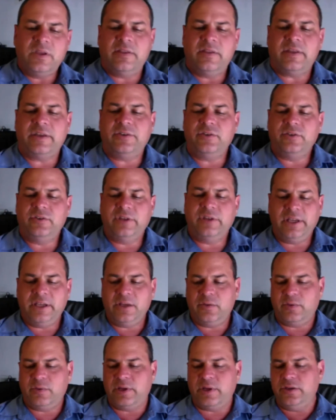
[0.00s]
that you
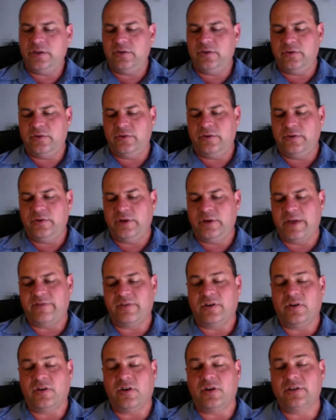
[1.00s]
need when you do
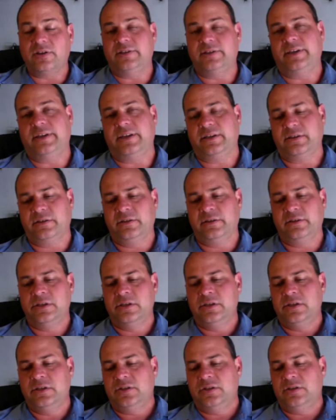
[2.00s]
have a heart attack.
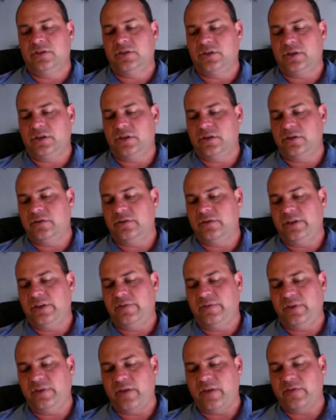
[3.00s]
So
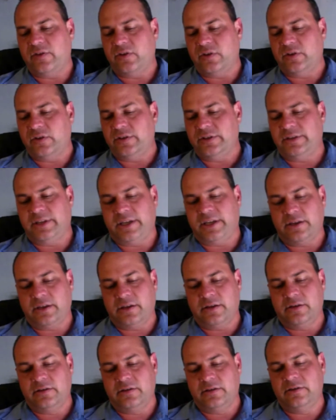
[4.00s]
if you have a heart
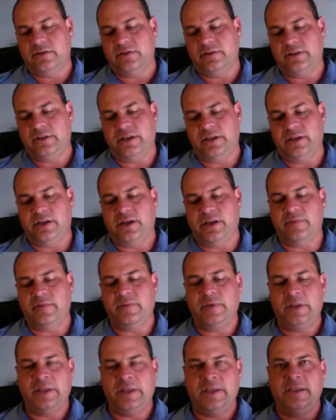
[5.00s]
attack,
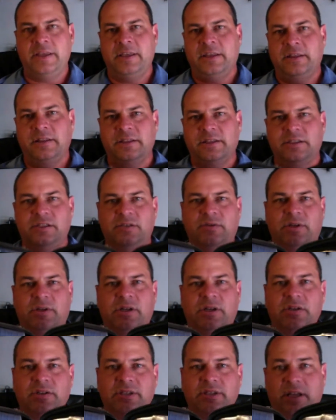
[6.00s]
then this is what
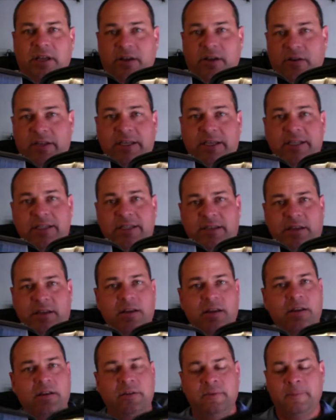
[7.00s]
it looks like on the
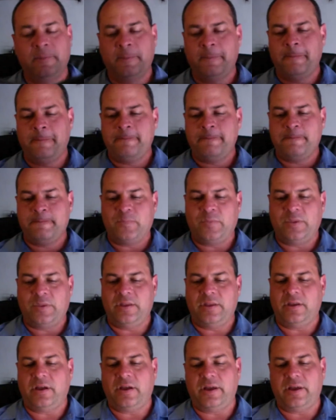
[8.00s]
inside.
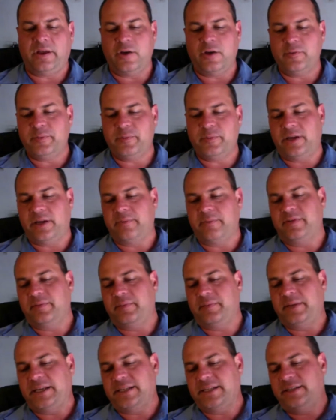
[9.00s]
I open up the
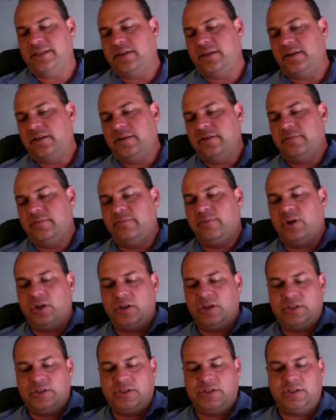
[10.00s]
plastic
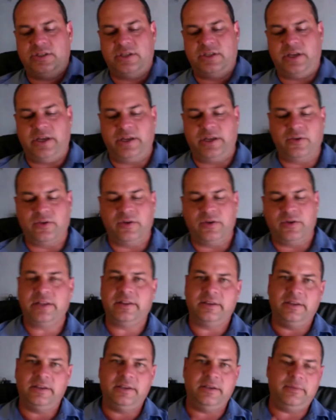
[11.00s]
box, I
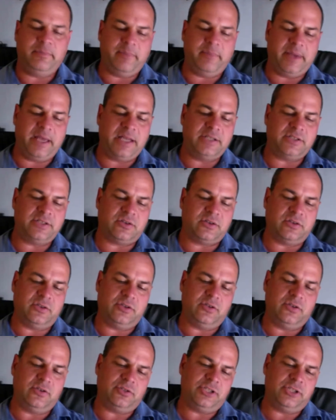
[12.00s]
connect the pads onto your